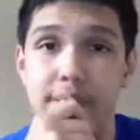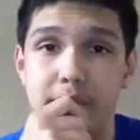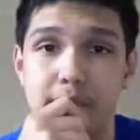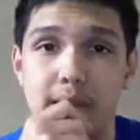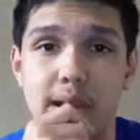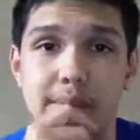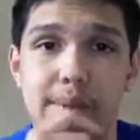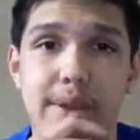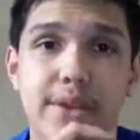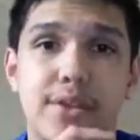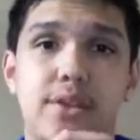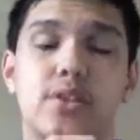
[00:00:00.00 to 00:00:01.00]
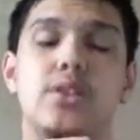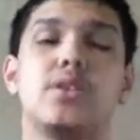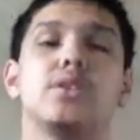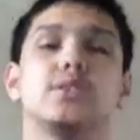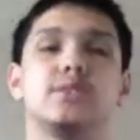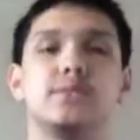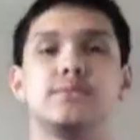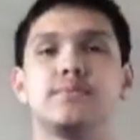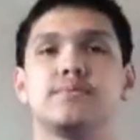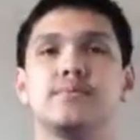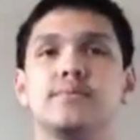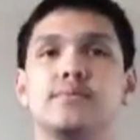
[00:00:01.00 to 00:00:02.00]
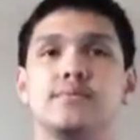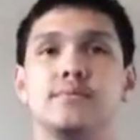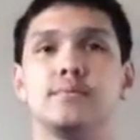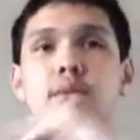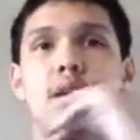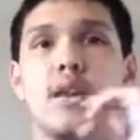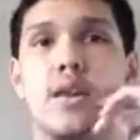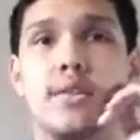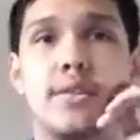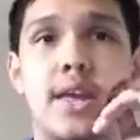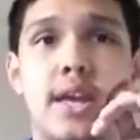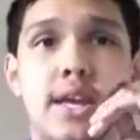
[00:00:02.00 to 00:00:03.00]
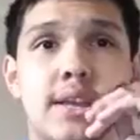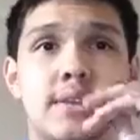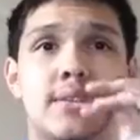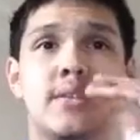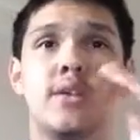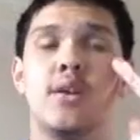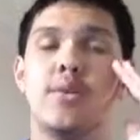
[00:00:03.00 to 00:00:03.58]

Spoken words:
of them climb out of their cars. And then